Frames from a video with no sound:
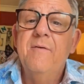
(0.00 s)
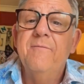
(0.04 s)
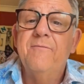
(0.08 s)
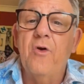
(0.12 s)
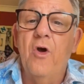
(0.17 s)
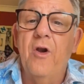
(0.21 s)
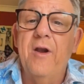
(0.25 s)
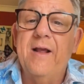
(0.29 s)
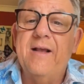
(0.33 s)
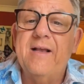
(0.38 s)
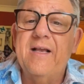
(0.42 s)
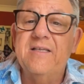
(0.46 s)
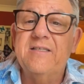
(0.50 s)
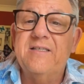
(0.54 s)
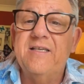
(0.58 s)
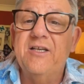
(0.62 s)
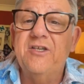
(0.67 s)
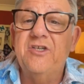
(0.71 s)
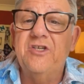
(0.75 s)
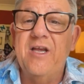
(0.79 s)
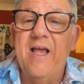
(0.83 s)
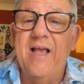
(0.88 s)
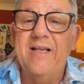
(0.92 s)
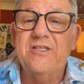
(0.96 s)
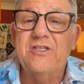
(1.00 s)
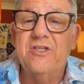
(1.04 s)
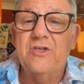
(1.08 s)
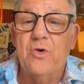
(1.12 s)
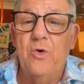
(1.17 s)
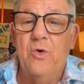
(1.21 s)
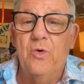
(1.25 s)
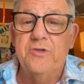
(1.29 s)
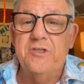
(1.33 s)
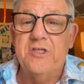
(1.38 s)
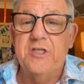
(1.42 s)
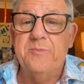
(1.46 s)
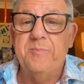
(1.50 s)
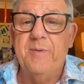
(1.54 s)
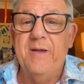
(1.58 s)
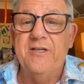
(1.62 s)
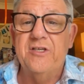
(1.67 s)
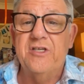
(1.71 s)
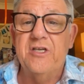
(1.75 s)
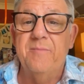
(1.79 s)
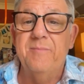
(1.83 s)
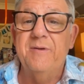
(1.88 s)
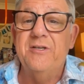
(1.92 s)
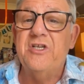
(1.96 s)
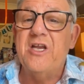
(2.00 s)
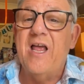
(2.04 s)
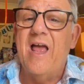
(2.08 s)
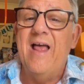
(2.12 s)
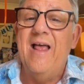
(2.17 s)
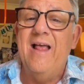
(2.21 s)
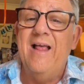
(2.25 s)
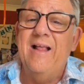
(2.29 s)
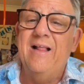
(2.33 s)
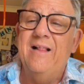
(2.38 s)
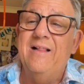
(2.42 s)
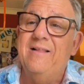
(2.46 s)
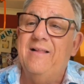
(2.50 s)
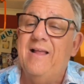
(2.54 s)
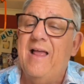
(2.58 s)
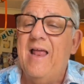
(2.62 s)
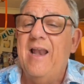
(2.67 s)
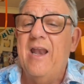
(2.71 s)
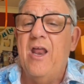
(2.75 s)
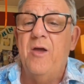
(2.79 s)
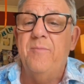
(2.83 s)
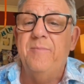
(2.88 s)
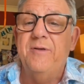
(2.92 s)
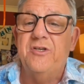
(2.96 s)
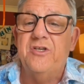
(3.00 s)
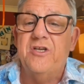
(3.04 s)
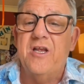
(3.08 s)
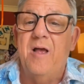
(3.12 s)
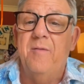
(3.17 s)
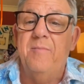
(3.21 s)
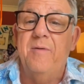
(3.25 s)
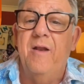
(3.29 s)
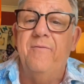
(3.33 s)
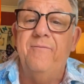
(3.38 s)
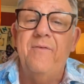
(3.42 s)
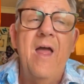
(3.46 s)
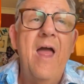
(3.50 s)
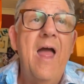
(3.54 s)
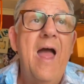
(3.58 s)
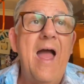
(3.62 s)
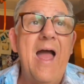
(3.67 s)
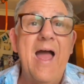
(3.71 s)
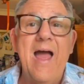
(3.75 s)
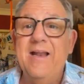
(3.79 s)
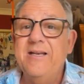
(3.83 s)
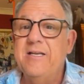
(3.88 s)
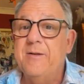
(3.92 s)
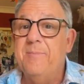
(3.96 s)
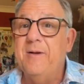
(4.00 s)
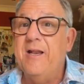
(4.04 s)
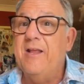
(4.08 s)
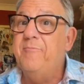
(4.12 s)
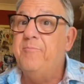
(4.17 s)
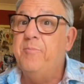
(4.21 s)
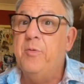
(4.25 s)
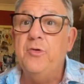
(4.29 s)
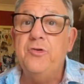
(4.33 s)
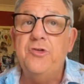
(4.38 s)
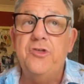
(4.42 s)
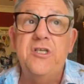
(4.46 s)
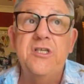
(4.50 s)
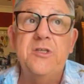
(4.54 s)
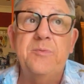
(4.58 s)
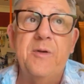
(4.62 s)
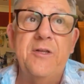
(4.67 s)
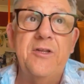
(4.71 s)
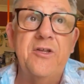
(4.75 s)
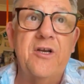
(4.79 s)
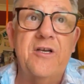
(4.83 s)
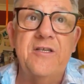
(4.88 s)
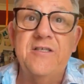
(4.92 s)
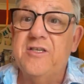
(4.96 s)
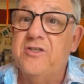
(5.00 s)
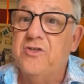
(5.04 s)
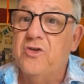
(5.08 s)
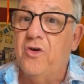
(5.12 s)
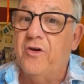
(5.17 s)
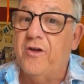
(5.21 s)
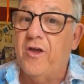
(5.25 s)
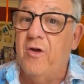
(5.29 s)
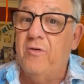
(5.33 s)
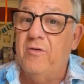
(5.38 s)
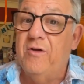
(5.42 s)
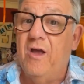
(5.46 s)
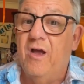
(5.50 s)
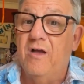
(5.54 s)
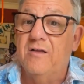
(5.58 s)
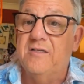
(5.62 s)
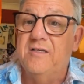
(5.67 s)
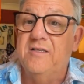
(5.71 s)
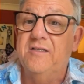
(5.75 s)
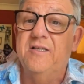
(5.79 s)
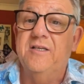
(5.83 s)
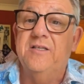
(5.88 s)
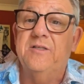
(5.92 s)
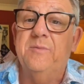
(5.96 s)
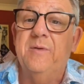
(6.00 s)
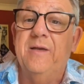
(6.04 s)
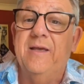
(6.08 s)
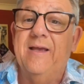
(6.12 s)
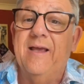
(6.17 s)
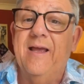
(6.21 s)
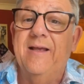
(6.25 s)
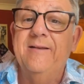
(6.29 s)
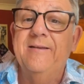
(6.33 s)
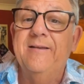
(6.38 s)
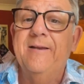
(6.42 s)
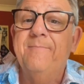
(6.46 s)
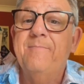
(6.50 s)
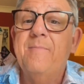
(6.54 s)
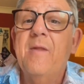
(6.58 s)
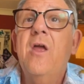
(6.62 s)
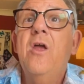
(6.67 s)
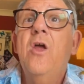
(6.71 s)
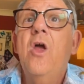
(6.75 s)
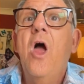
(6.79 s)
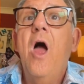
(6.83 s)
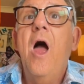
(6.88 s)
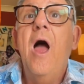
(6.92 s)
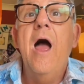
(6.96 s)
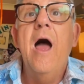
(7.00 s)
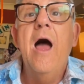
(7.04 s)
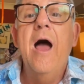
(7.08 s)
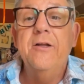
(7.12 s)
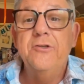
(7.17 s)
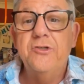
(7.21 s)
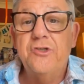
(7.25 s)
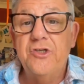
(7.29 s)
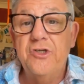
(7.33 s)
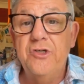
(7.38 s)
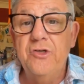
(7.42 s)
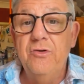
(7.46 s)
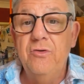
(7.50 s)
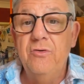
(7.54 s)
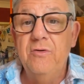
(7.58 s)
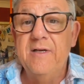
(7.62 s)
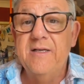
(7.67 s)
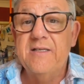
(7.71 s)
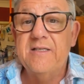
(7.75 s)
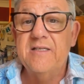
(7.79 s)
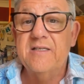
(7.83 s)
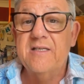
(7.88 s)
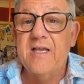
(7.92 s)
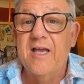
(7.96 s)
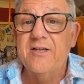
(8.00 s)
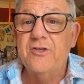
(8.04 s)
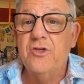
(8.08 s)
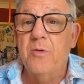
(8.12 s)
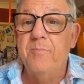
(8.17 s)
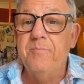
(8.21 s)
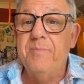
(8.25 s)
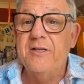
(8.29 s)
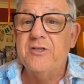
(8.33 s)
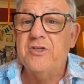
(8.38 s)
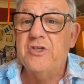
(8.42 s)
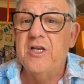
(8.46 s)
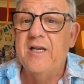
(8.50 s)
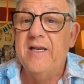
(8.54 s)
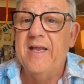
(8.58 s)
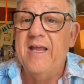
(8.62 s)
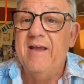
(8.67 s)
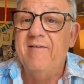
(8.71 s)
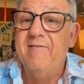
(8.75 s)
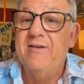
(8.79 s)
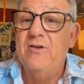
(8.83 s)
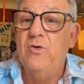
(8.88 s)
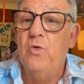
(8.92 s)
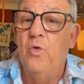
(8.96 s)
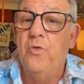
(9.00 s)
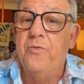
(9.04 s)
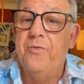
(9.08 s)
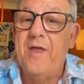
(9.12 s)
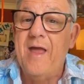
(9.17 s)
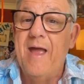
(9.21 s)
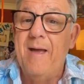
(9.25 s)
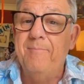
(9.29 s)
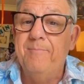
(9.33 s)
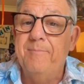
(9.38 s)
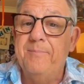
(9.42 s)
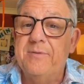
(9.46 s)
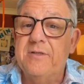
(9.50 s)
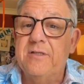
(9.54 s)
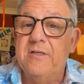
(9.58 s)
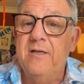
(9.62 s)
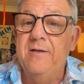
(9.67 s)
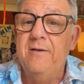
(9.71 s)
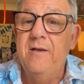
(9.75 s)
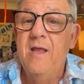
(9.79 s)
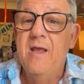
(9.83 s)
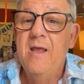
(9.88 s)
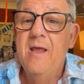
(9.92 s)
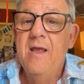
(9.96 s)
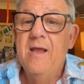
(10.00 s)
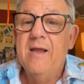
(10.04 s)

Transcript: Veronica says, yes, gorgeous picture. Michelle, hello, Michelle, love. And I believe Butch is with you because he's not go-karting this weekend. Julie says, hi, John, bit chilly here in Northampton.